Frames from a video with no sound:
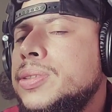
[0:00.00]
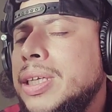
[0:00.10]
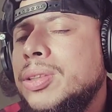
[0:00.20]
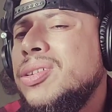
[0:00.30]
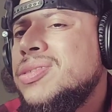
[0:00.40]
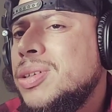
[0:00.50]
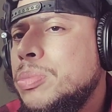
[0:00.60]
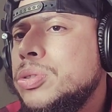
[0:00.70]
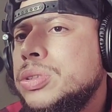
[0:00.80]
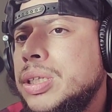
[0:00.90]
They look the
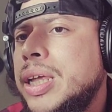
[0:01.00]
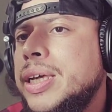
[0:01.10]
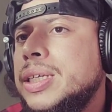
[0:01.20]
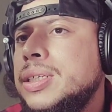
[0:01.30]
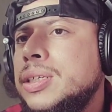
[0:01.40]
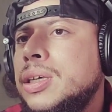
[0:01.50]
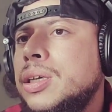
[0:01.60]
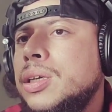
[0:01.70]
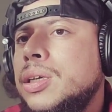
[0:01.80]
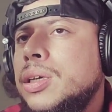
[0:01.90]
most alike,
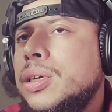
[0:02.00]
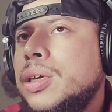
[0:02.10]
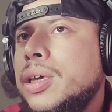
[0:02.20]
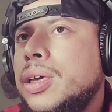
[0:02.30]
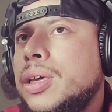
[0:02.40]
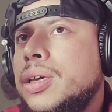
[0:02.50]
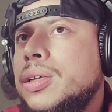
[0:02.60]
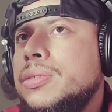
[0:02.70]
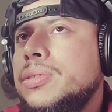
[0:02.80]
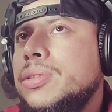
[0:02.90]

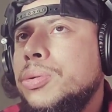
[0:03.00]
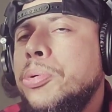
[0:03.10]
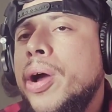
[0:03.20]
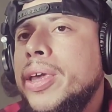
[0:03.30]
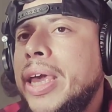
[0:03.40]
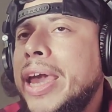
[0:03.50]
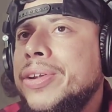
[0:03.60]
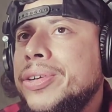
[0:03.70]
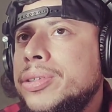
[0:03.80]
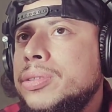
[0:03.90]
and they're probably
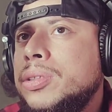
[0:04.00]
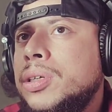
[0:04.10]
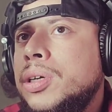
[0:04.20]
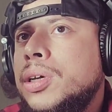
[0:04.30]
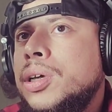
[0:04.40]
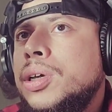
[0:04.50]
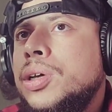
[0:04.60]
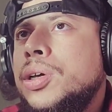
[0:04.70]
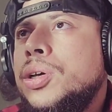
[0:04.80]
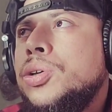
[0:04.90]
catered
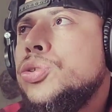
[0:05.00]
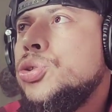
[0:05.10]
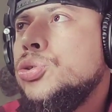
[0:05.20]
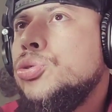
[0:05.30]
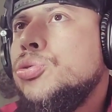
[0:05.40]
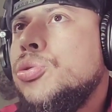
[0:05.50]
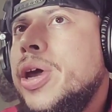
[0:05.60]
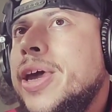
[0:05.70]
to